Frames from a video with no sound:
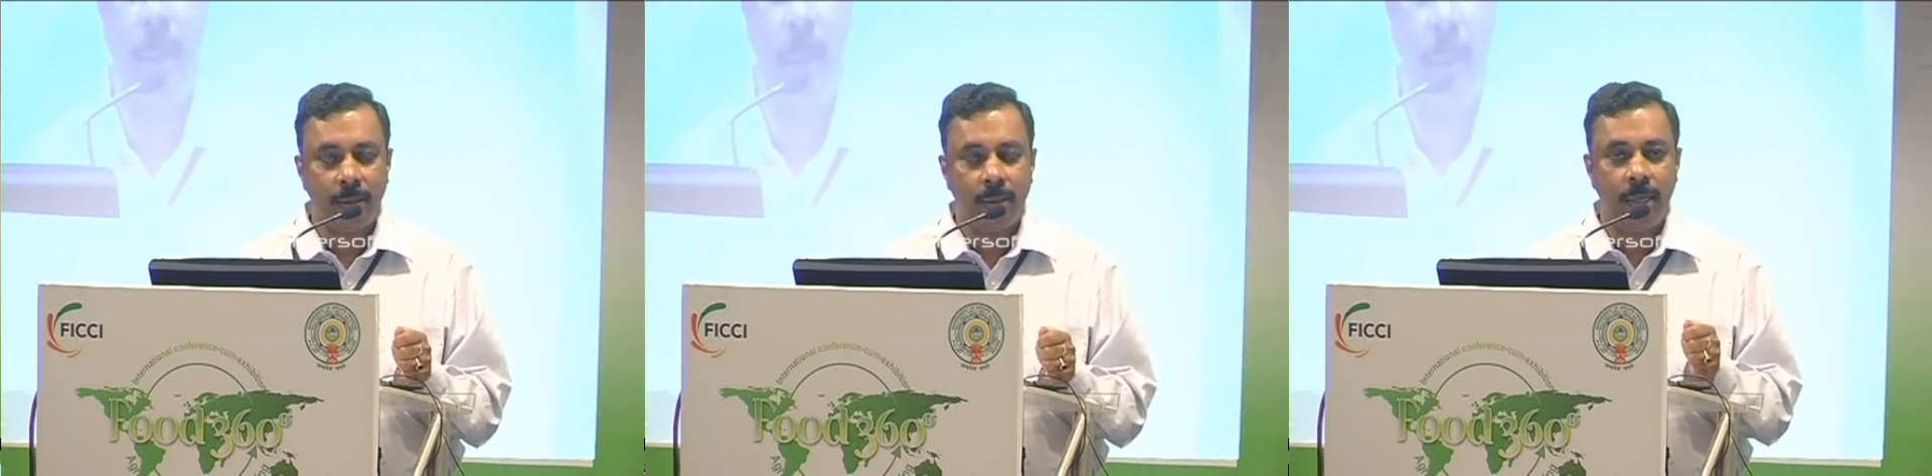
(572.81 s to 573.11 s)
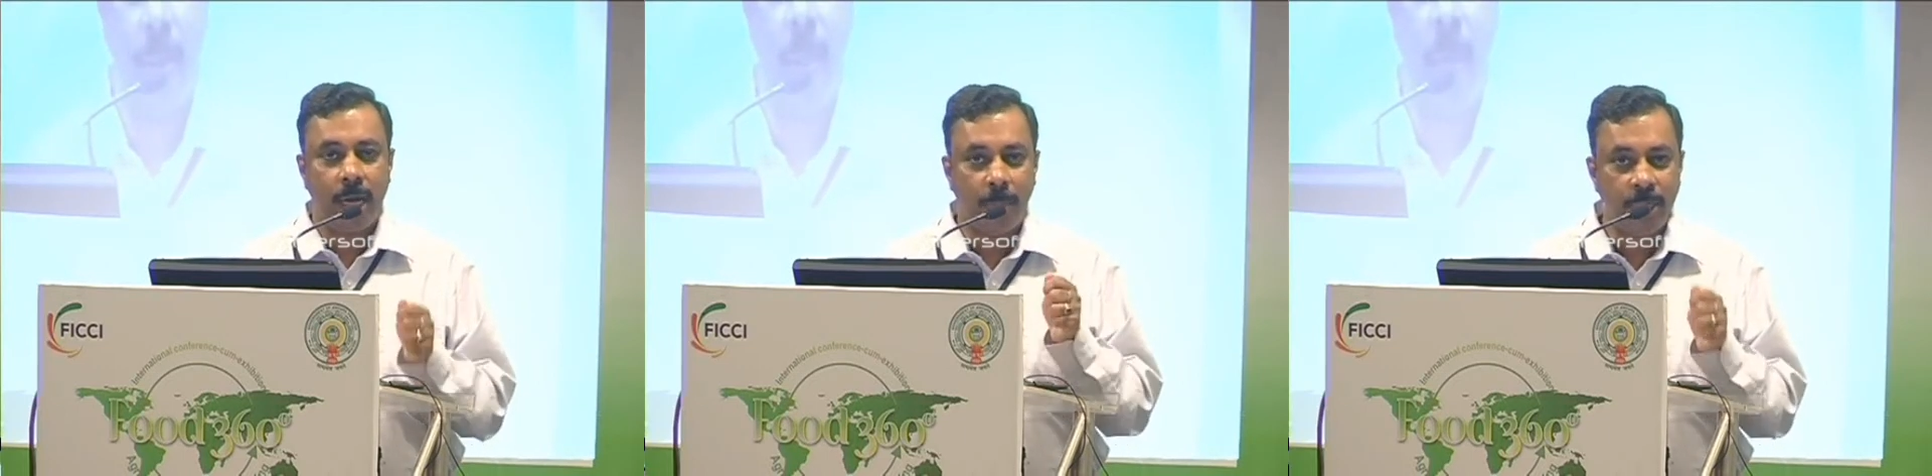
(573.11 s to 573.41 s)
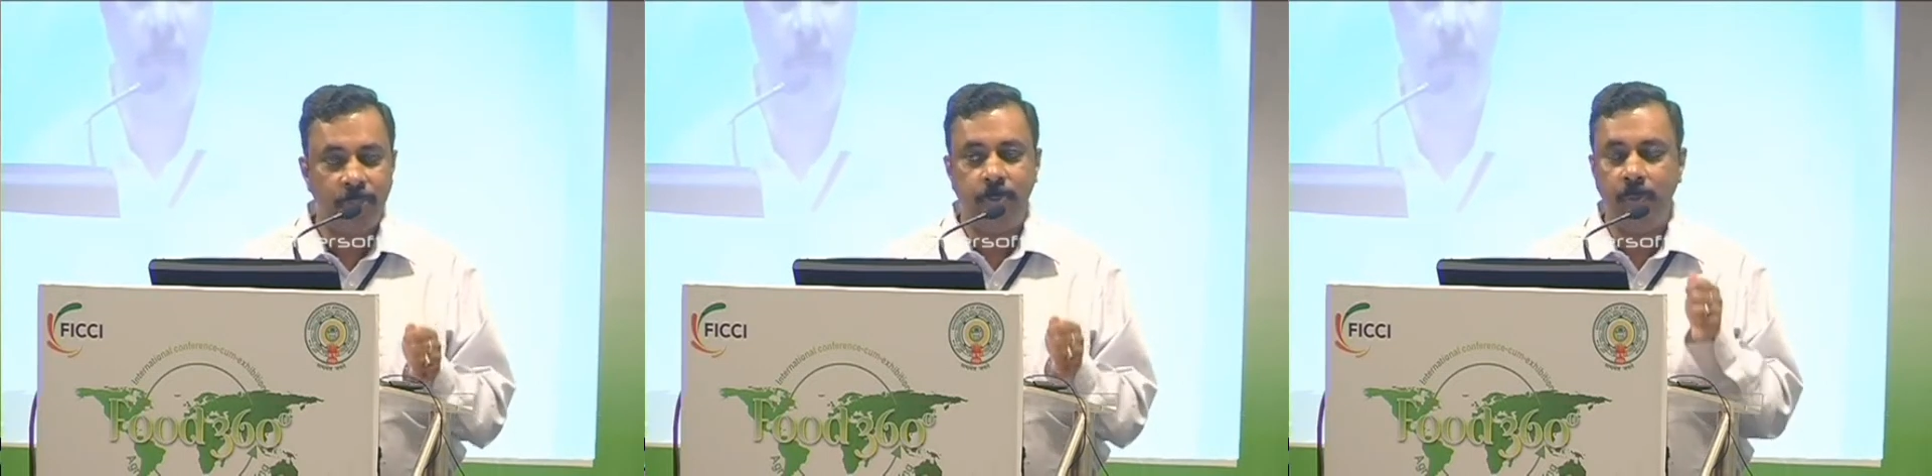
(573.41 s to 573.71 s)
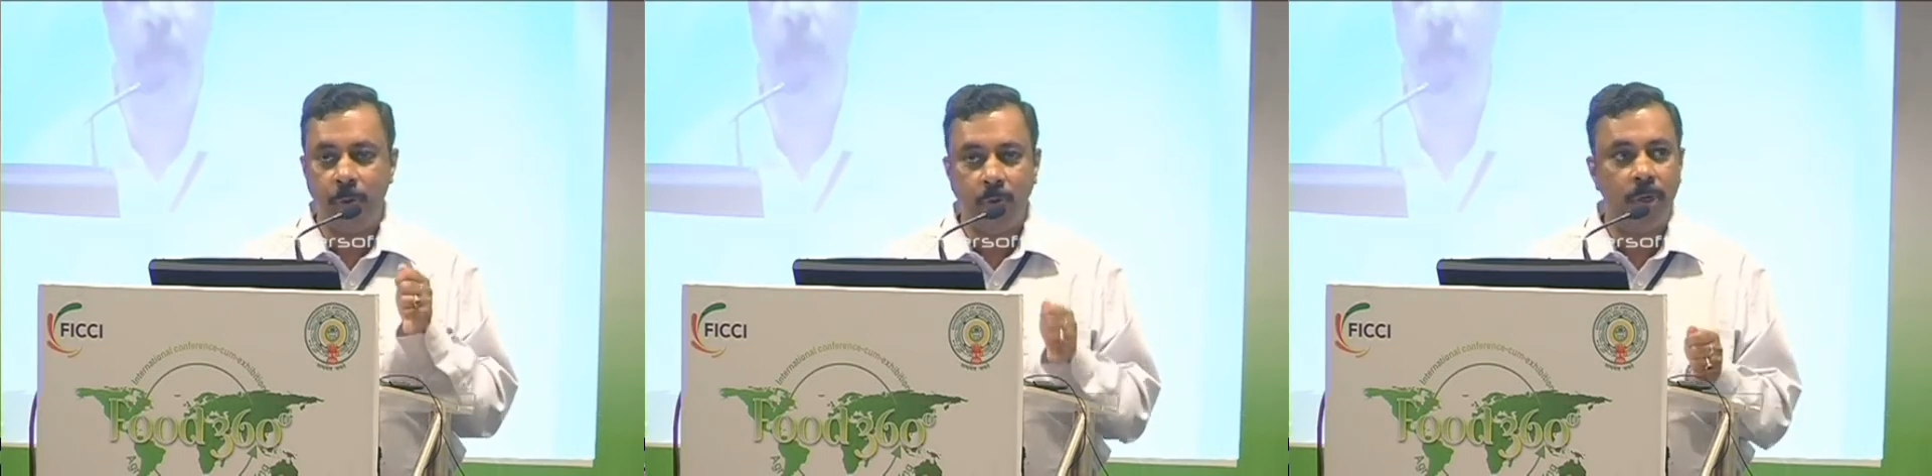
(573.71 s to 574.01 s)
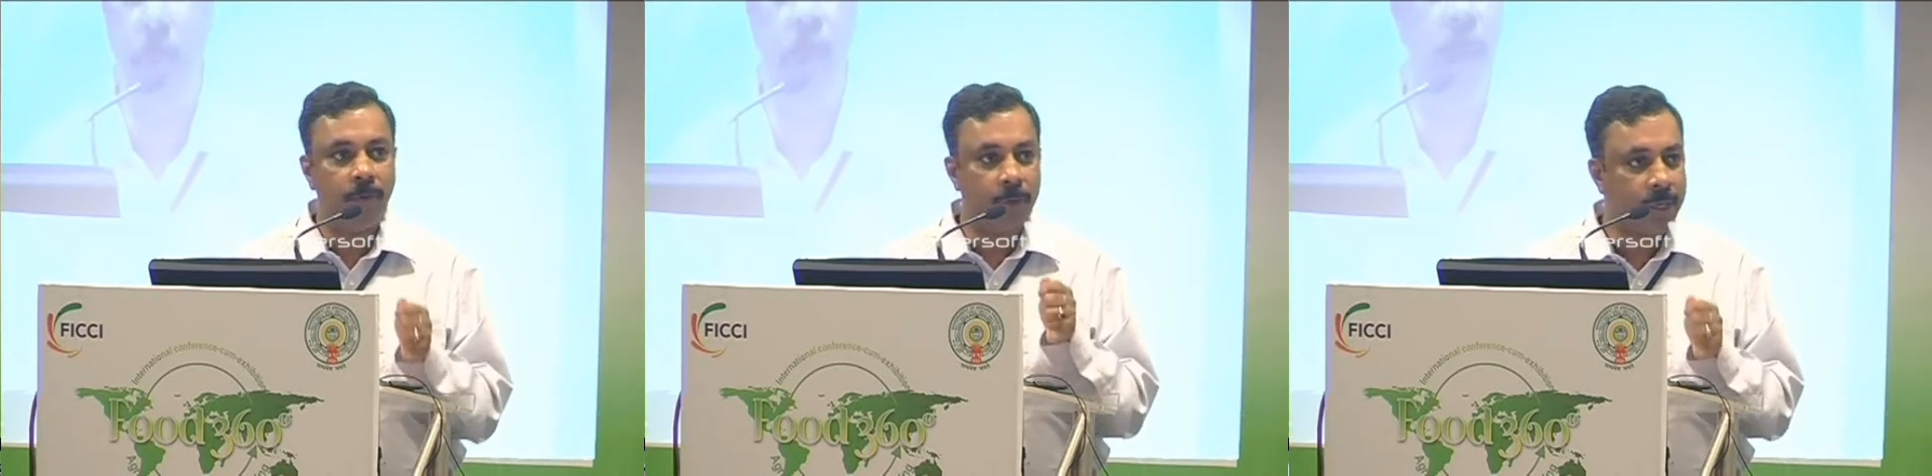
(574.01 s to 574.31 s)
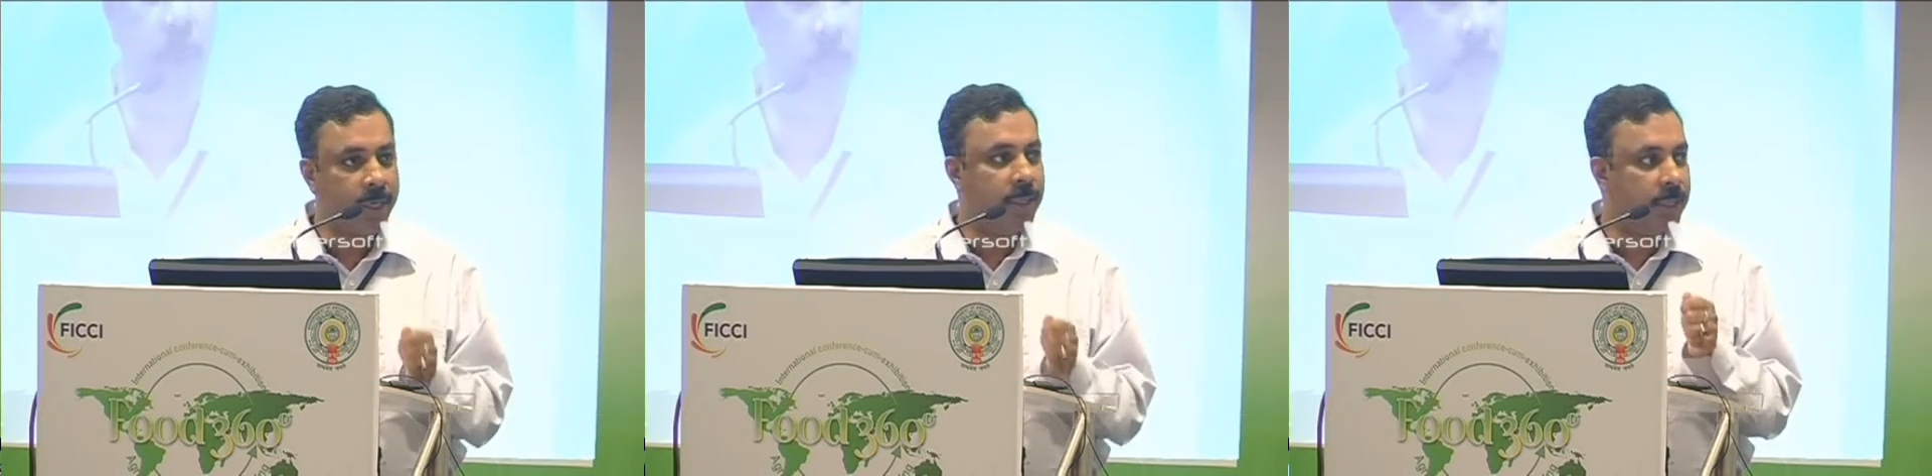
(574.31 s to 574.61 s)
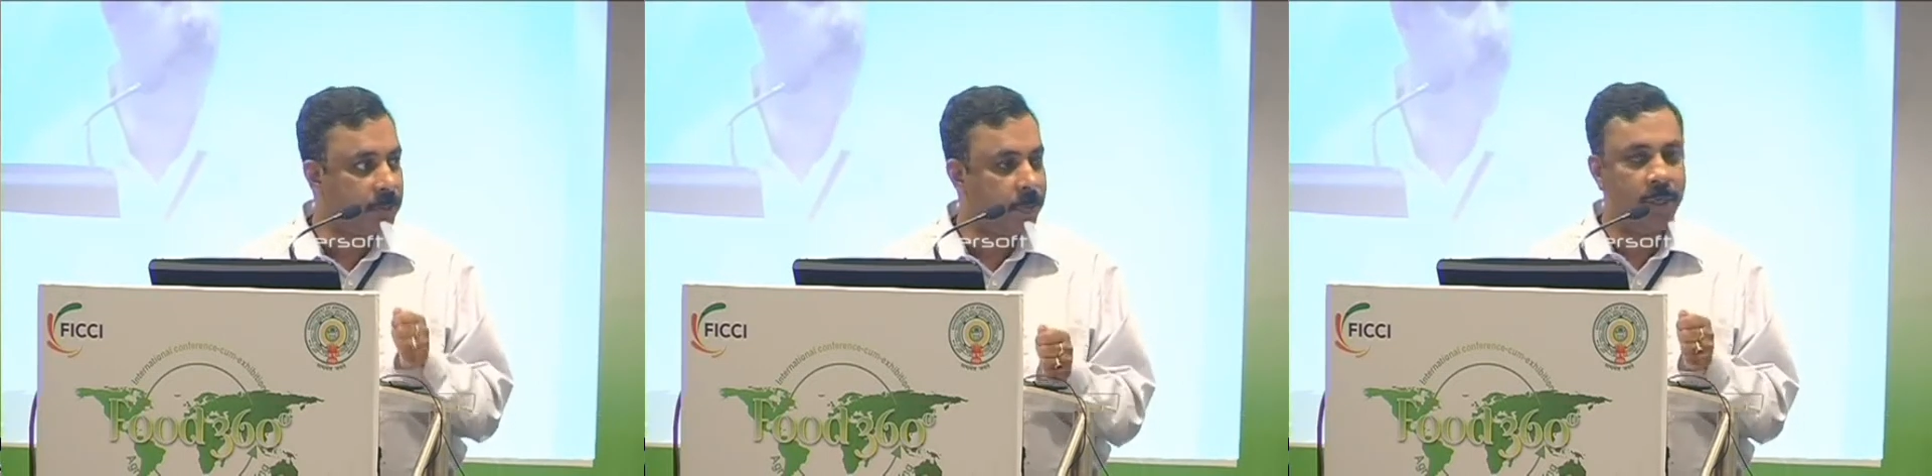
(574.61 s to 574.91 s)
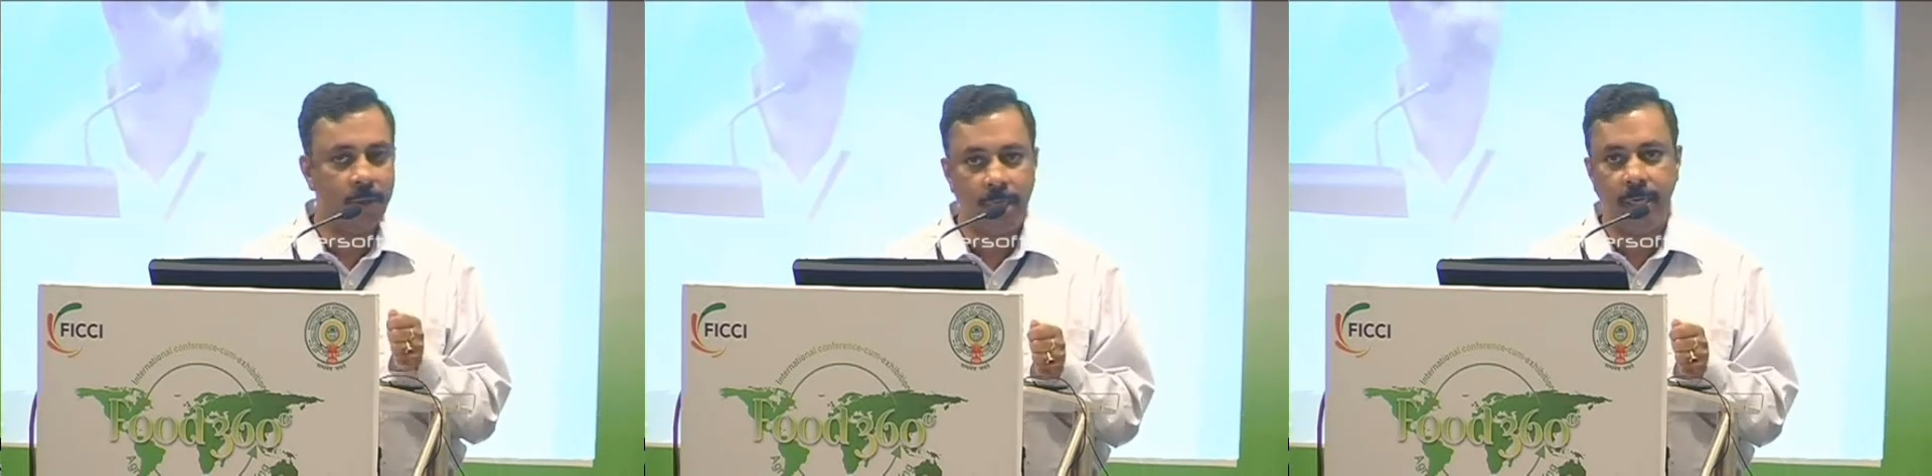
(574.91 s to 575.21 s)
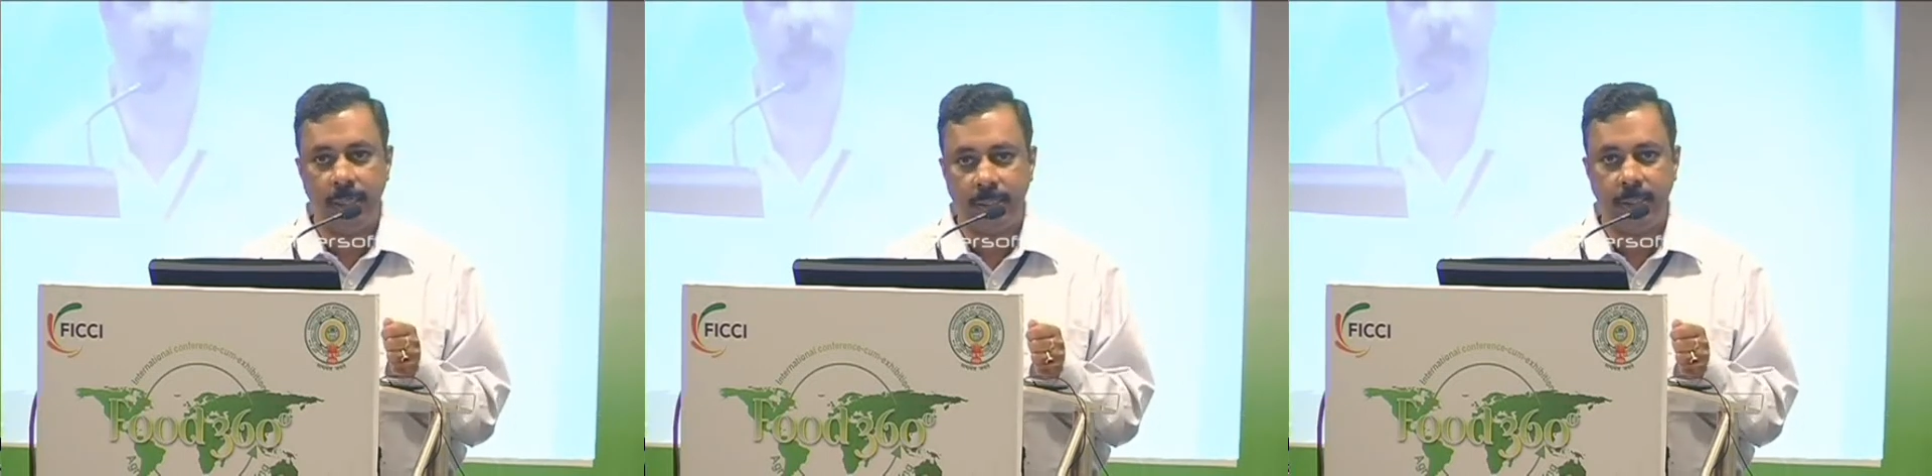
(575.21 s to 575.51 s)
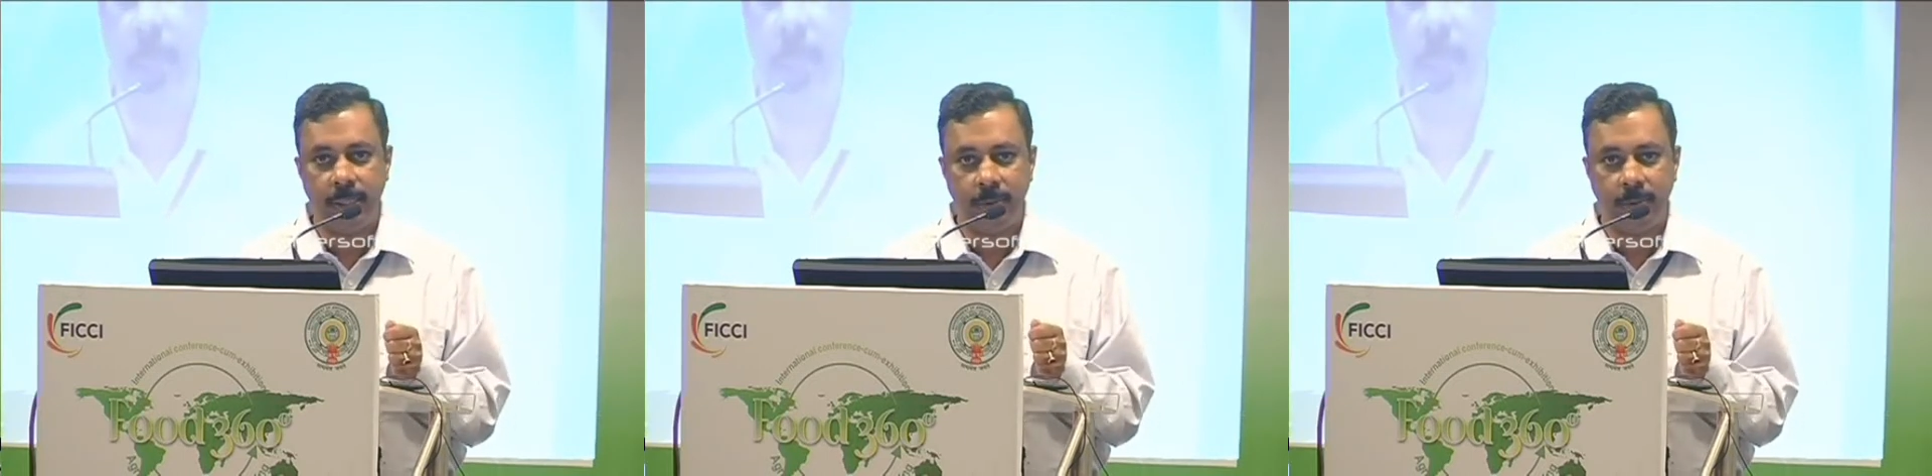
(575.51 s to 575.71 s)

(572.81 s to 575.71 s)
amongst people who are working in this particular industry.